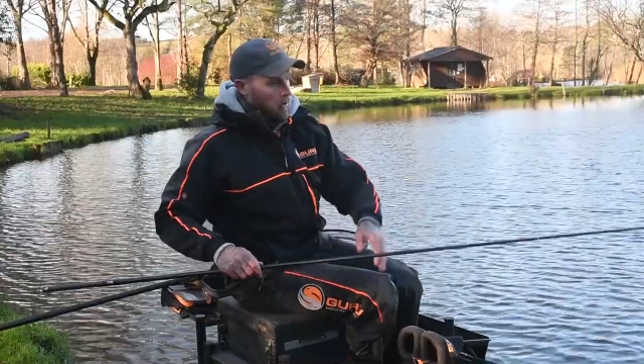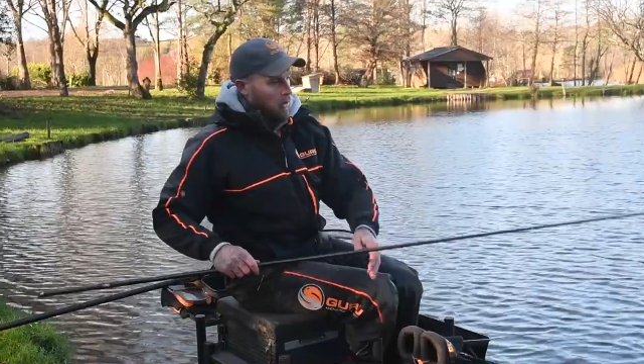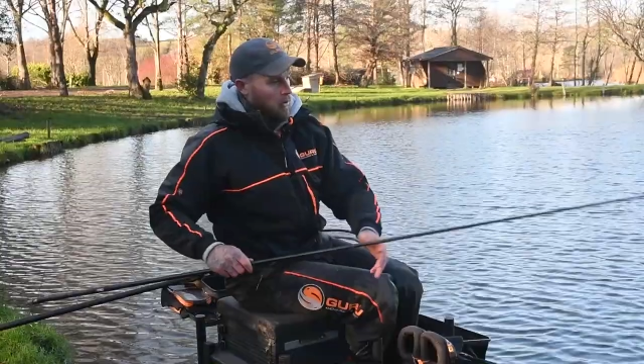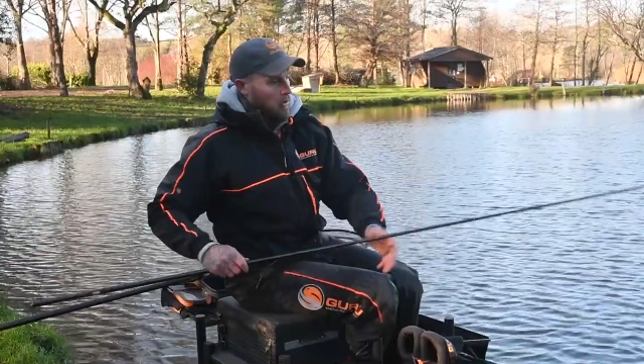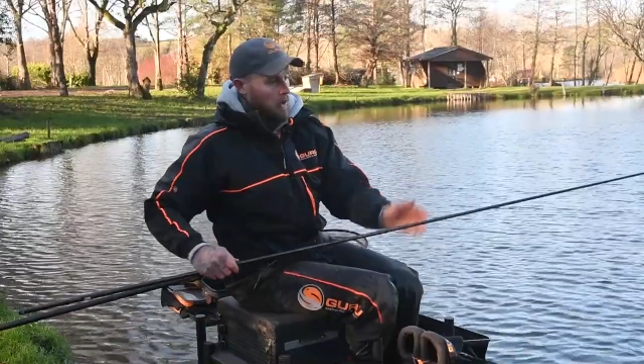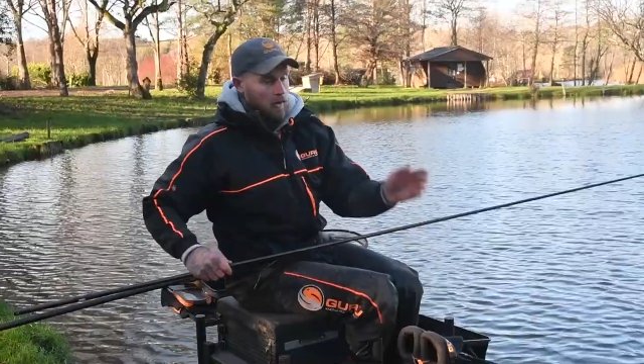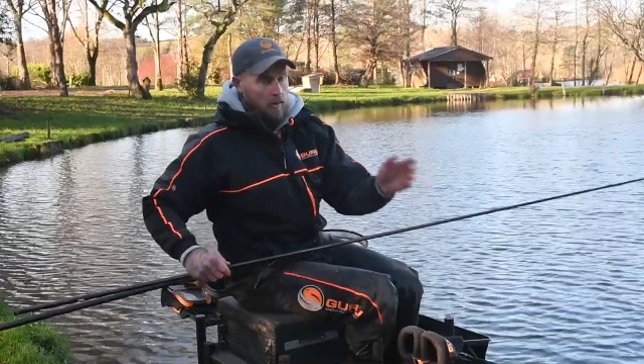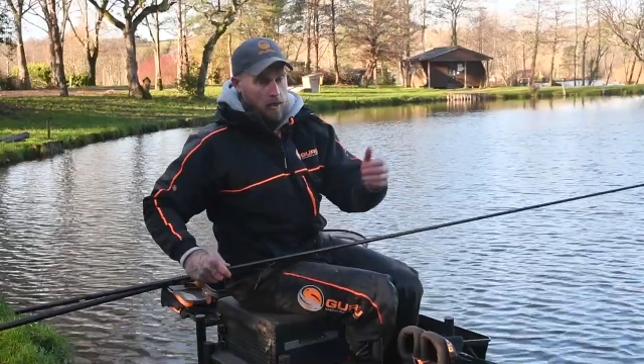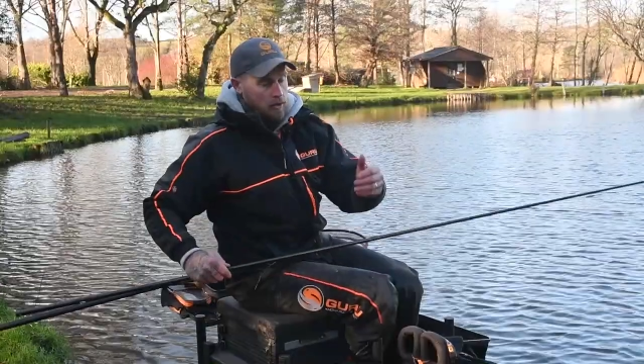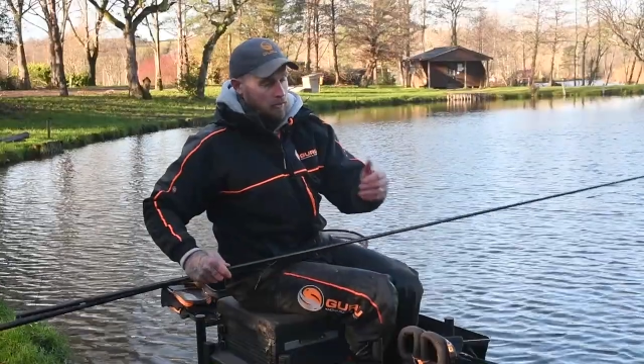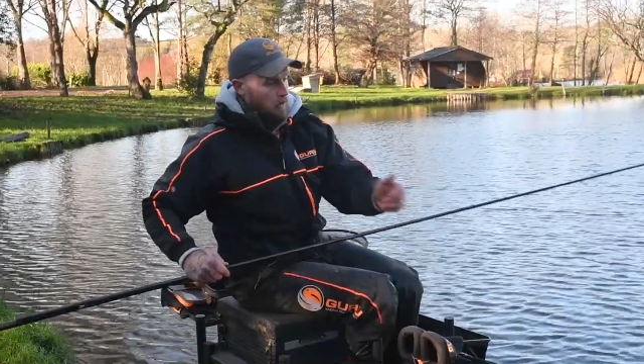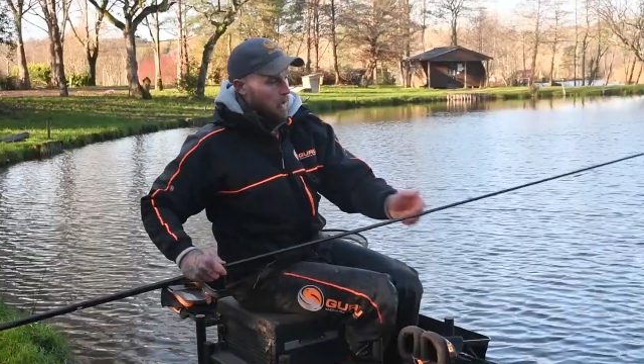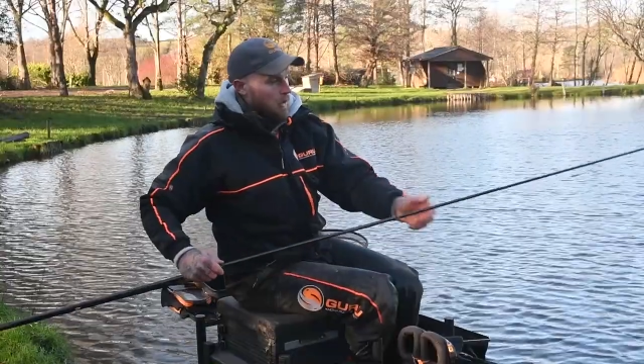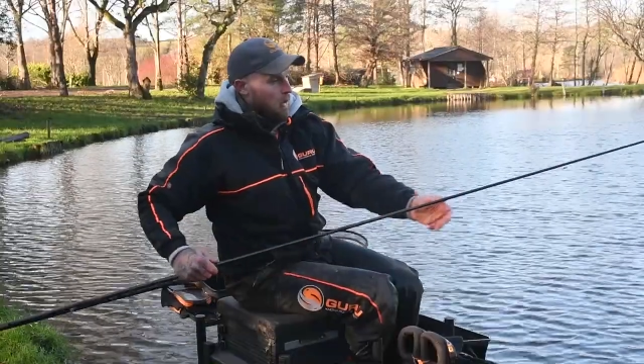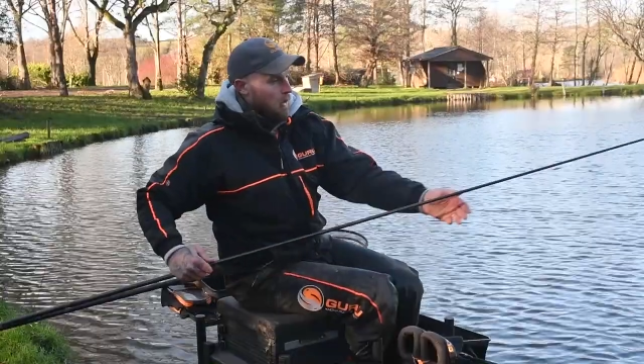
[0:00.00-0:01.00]
the water, and this
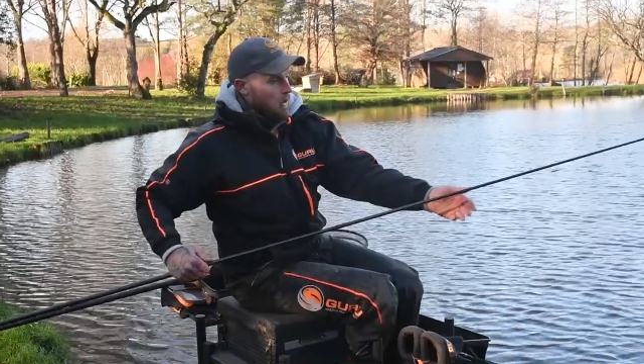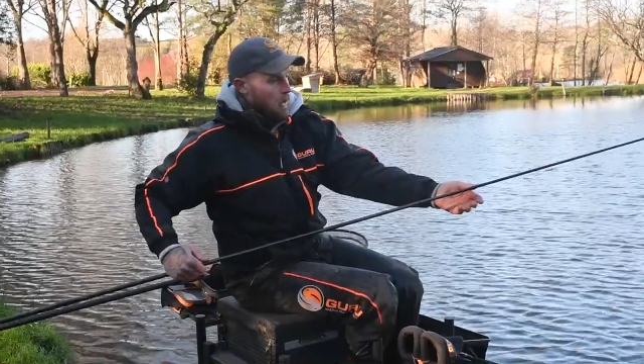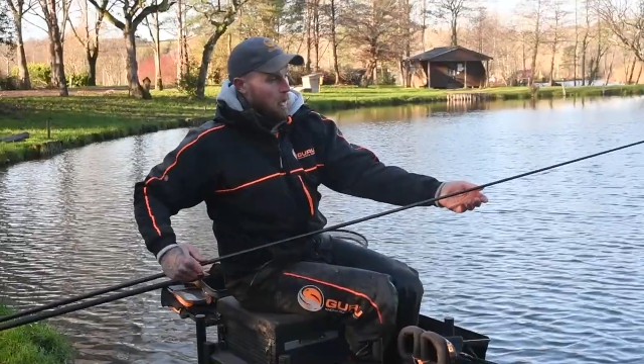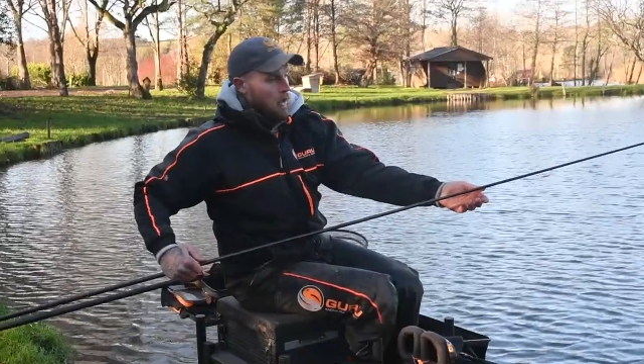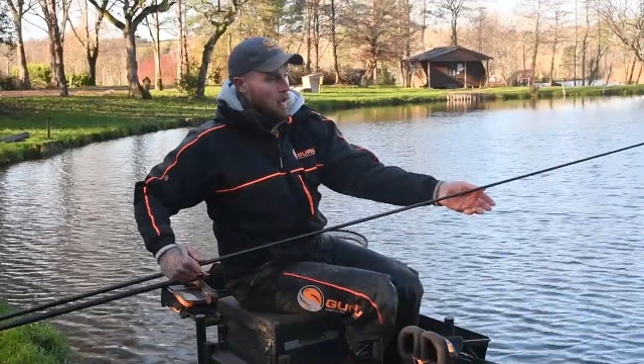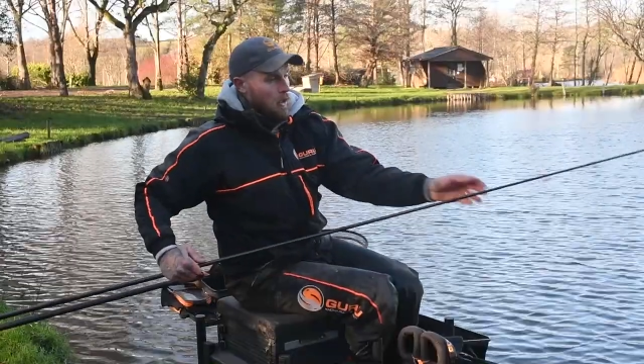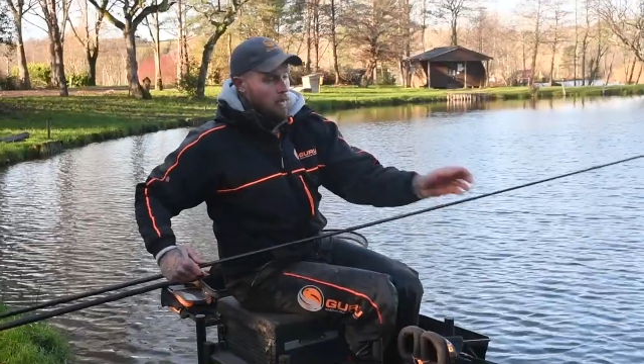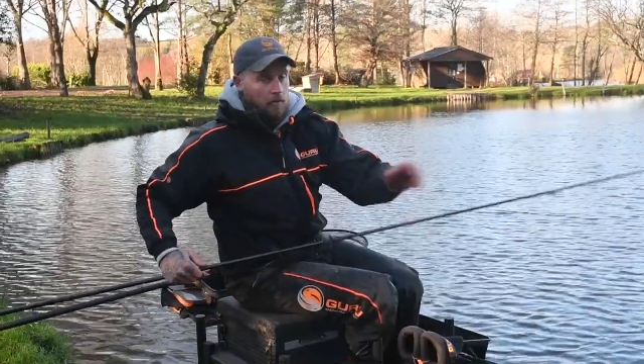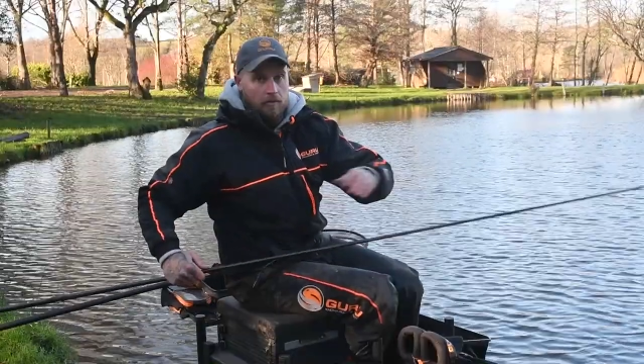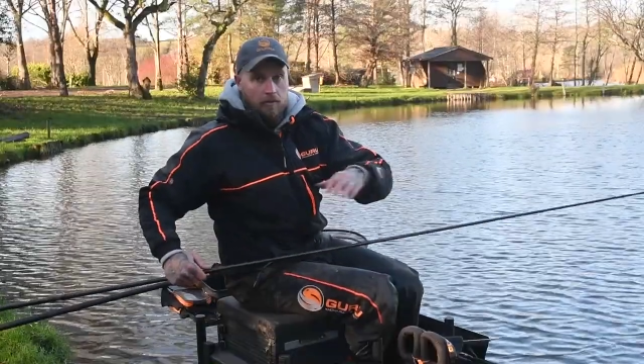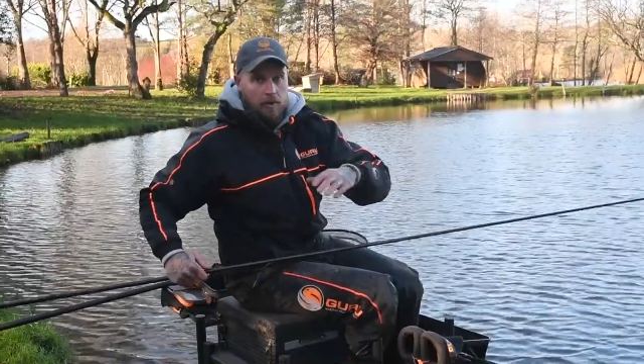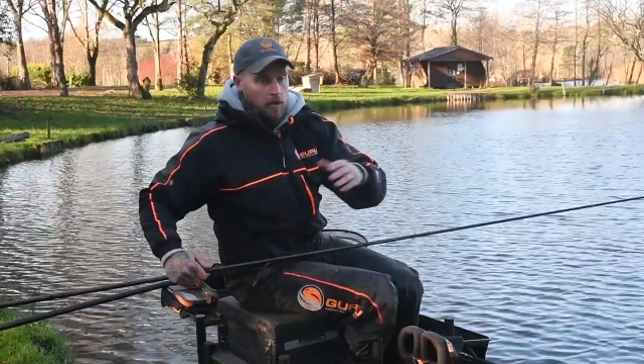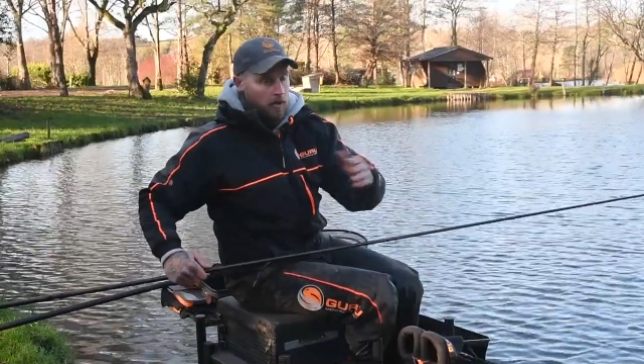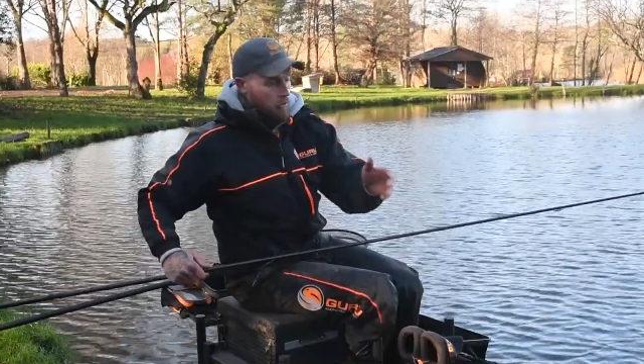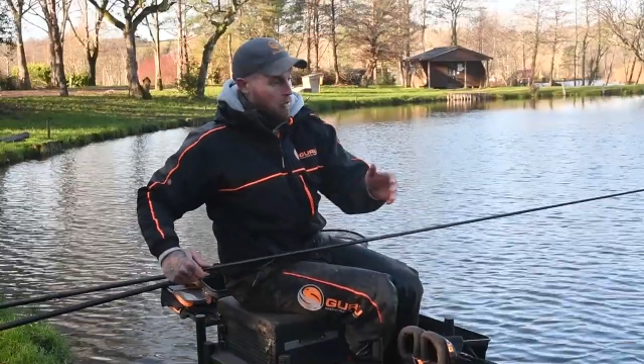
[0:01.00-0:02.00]
rig is for
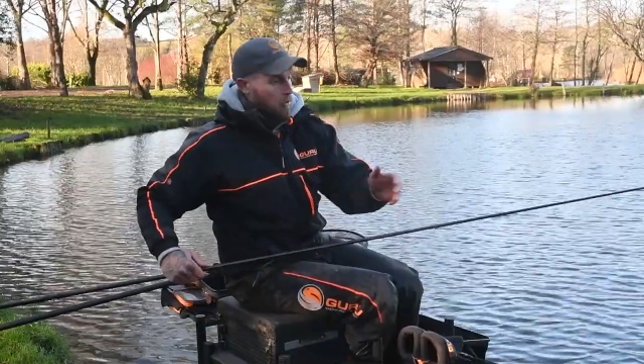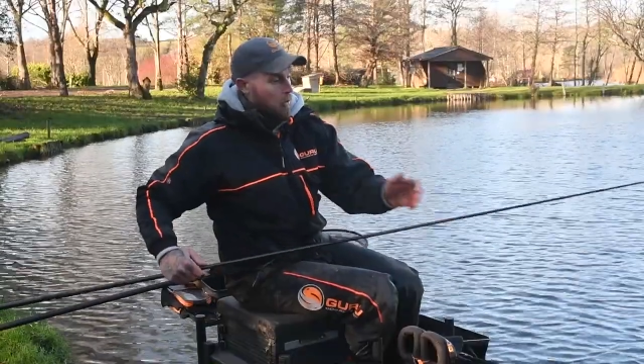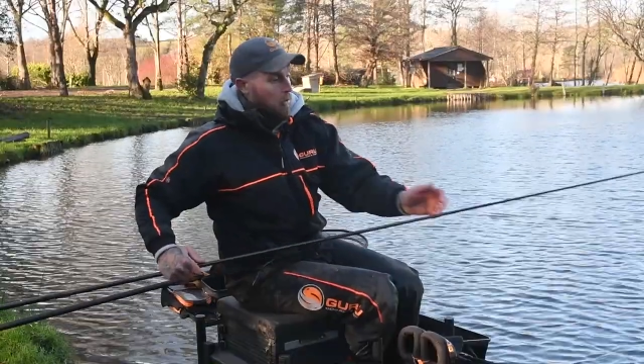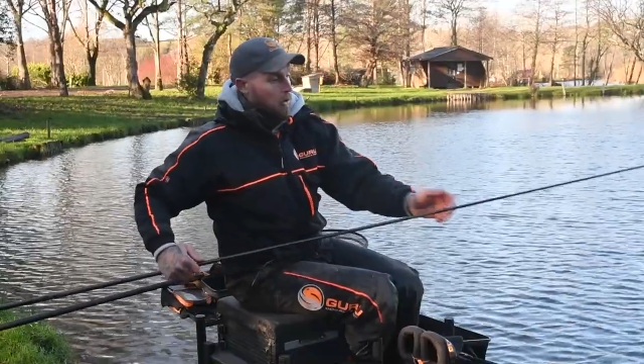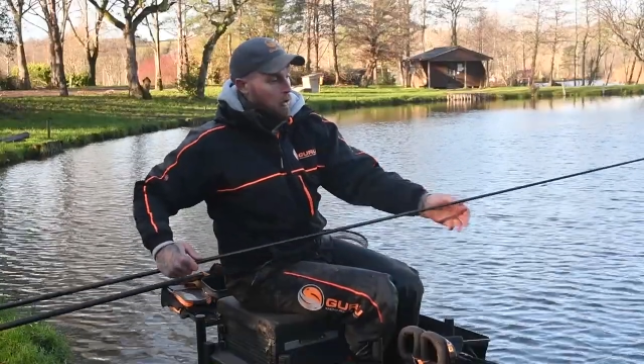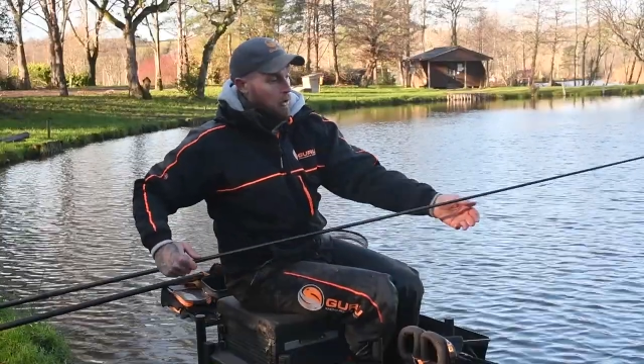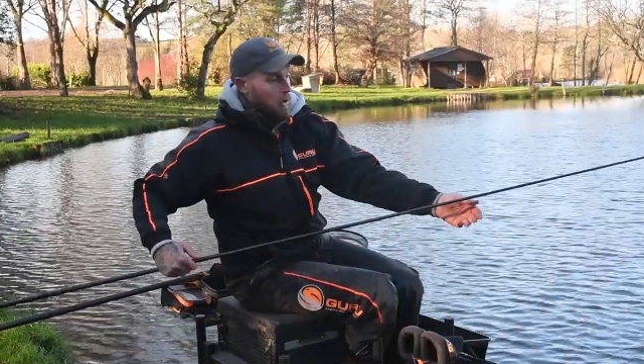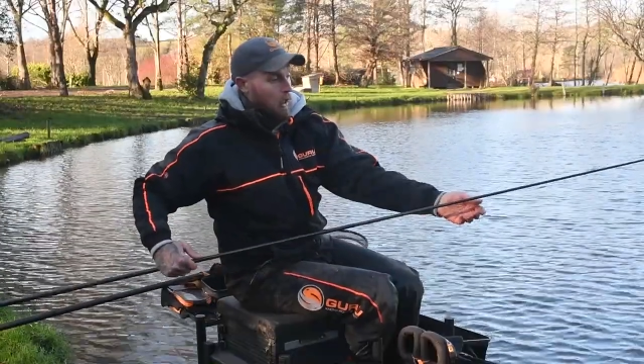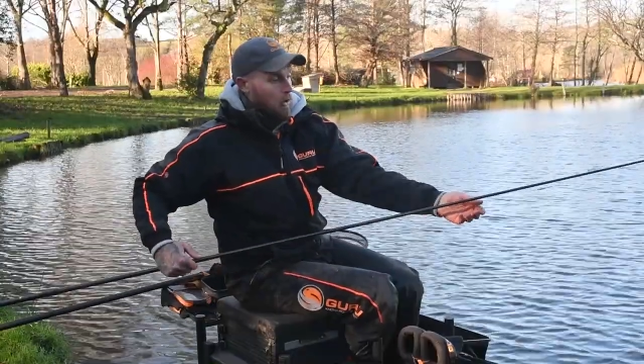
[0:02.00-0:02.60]
fishing through the water